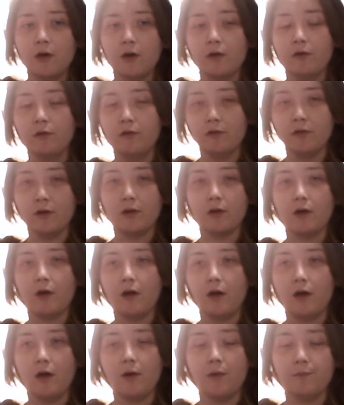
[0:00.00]
using
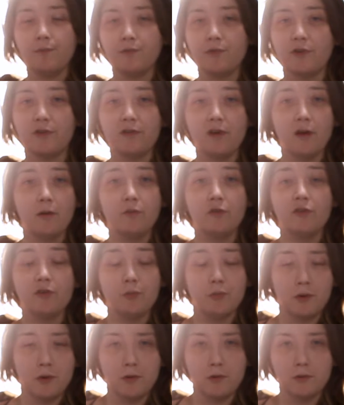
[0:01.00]
the same
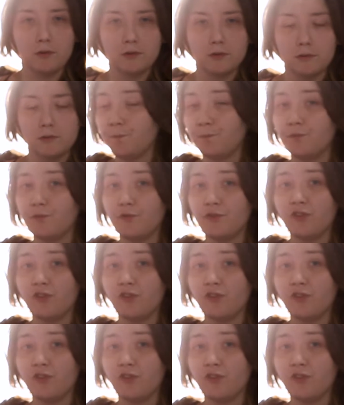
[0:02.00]
GPU.